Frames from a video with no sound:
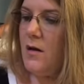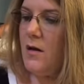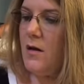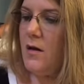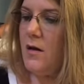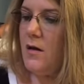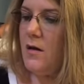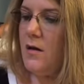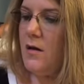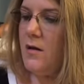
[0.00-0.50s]

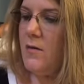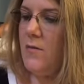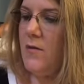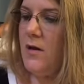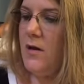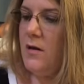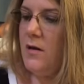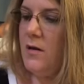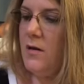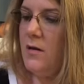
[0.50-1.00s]

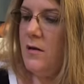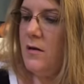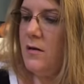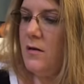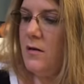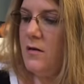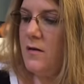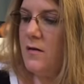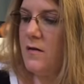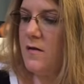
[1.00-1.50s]

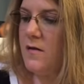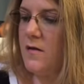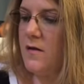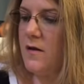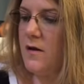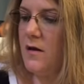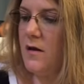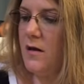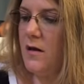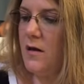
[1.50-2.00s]
Let's
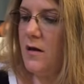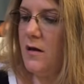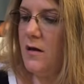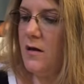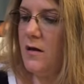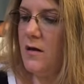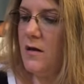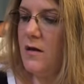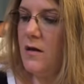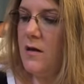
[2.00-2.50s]
see.
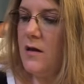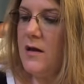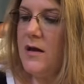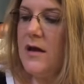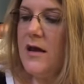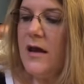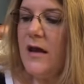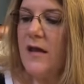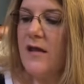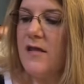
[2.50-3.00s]

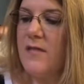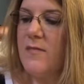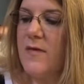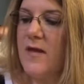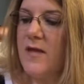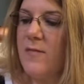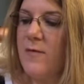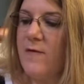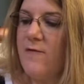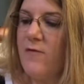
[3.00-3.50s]
It's
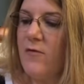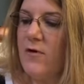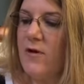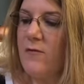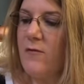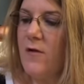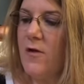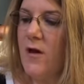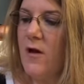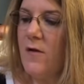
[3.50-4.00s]
mixed by
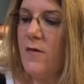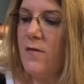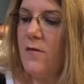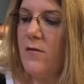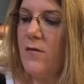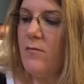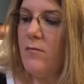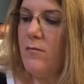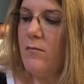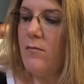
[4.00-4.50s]
41
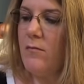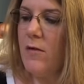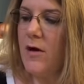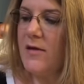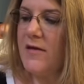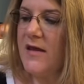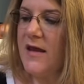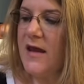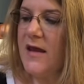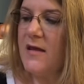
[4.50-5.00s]
Hawthorne
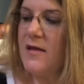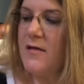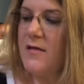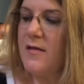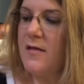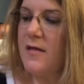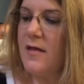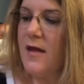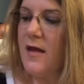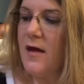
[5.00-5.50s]
Martina
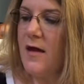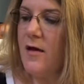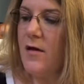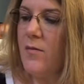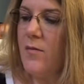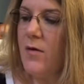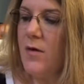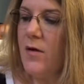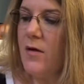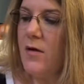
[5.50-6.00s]

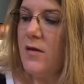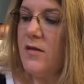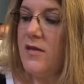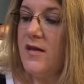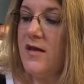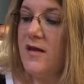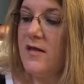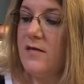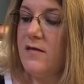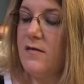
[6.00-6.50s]
slab
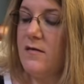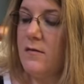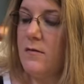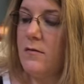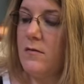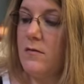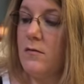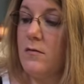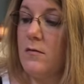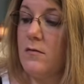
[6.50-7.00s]
knit,
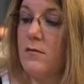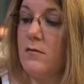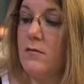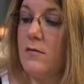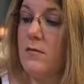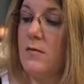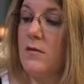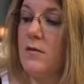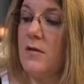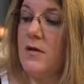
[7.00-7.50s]

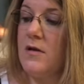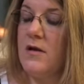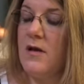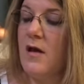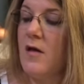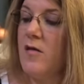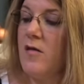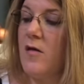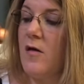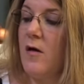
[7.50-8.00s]
and it
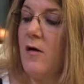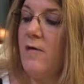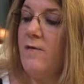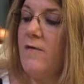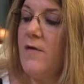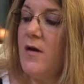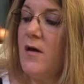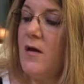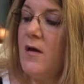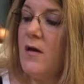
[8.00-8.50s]
cuts
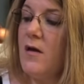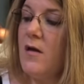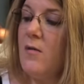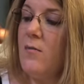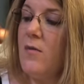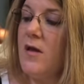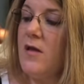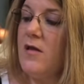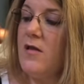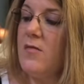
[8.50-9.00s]
off.
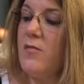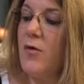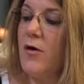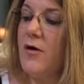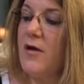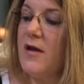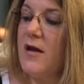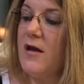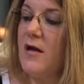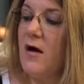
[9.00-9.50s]
And it's
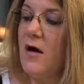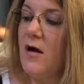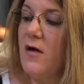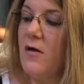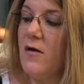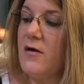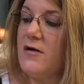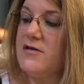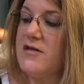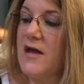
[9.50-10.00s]
burgundy in
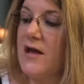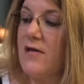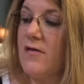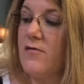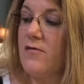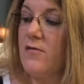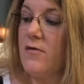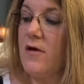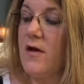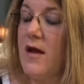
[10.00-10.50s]
color. It's
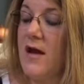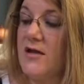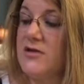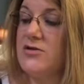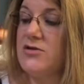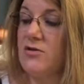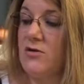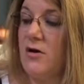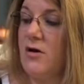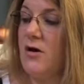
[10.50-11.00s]

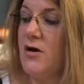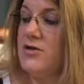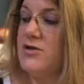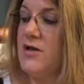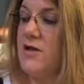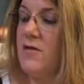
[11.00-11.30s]
extra large.